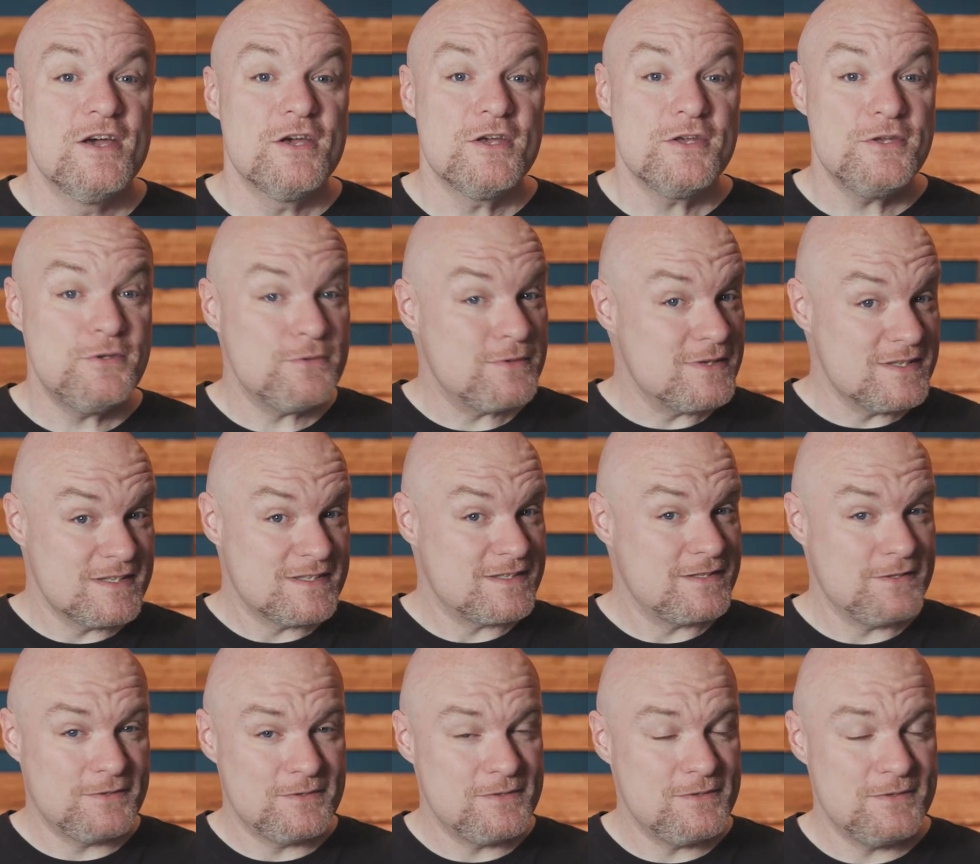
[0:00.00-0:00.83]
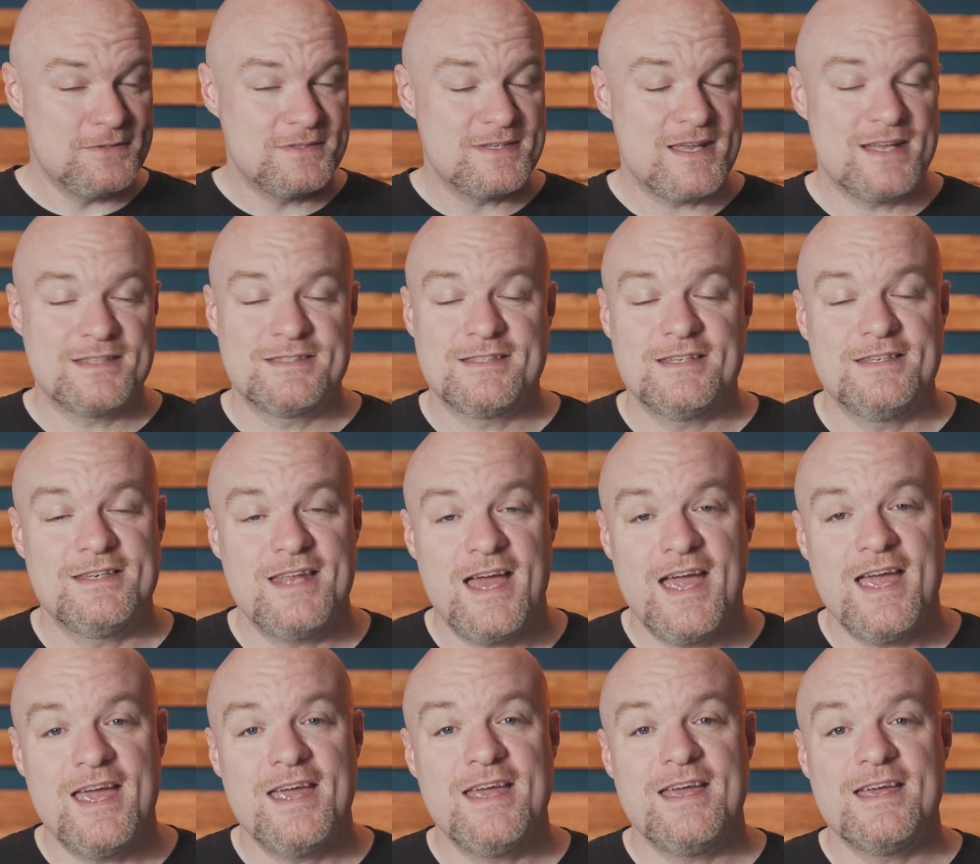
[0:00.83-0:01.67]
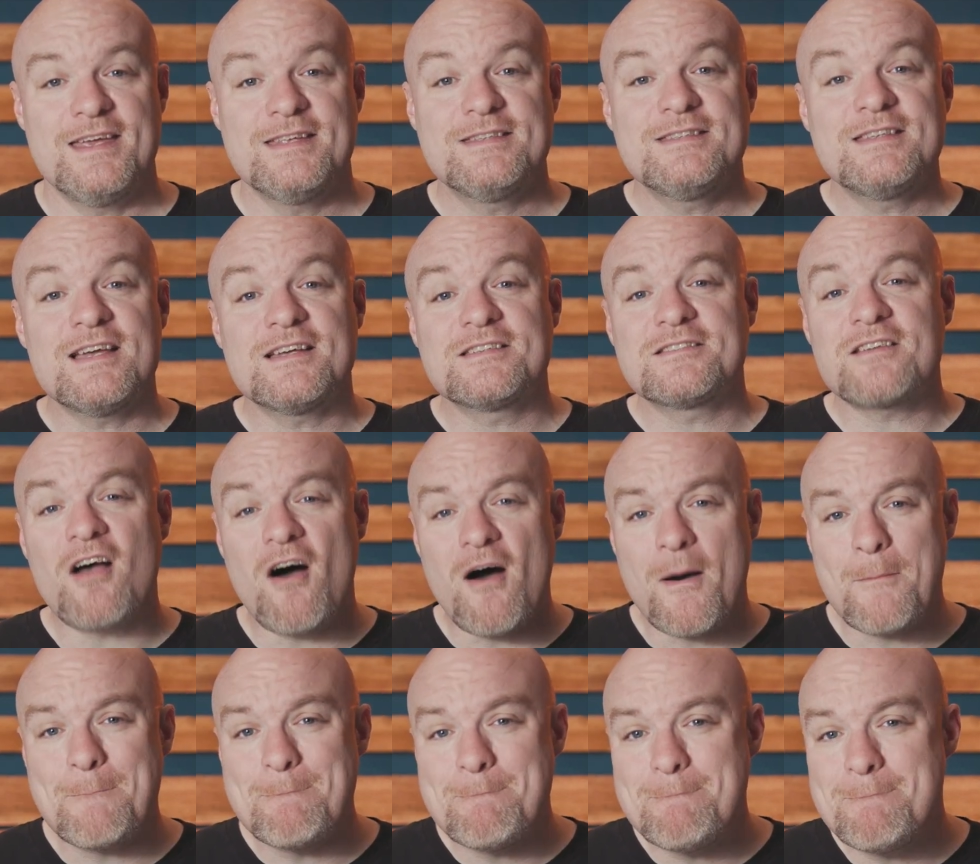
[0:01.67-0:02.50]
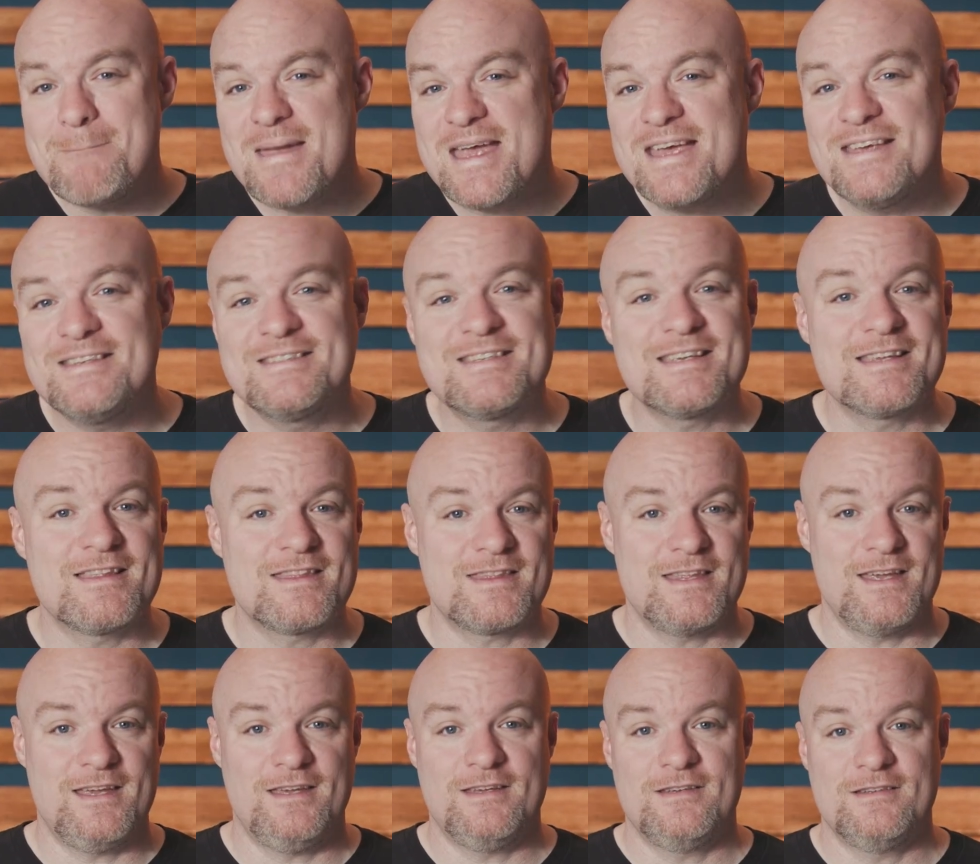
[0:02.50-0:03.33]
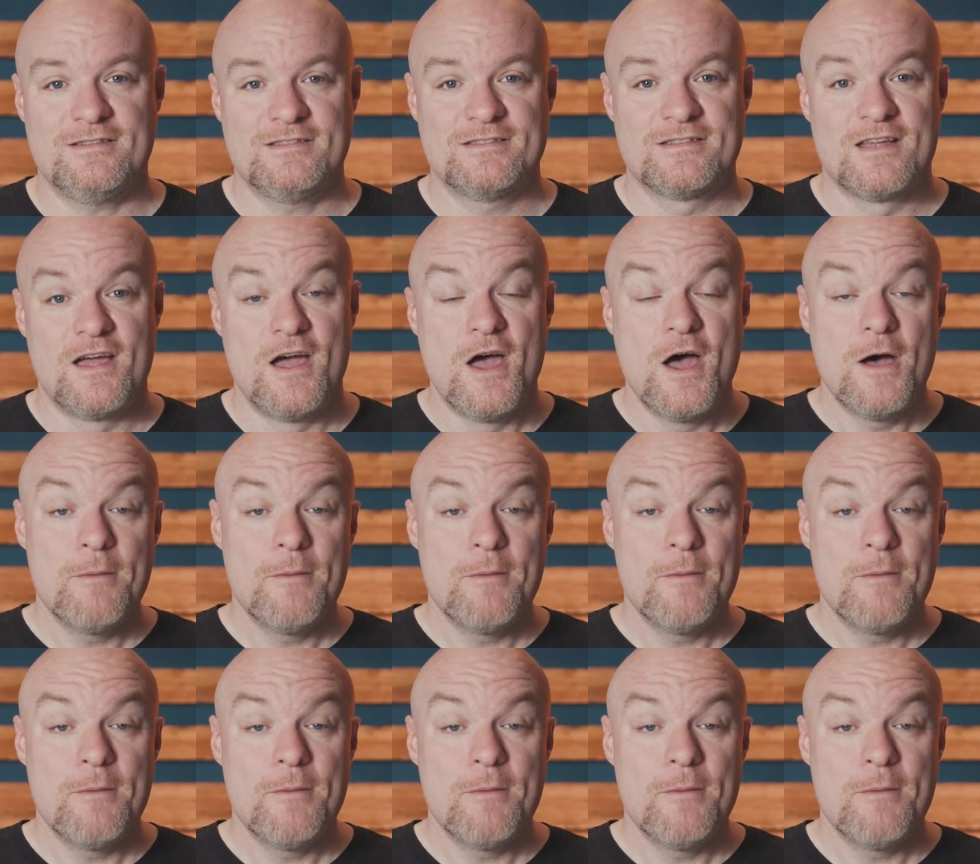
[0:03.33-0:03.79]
You can still use that today. It does amazing things.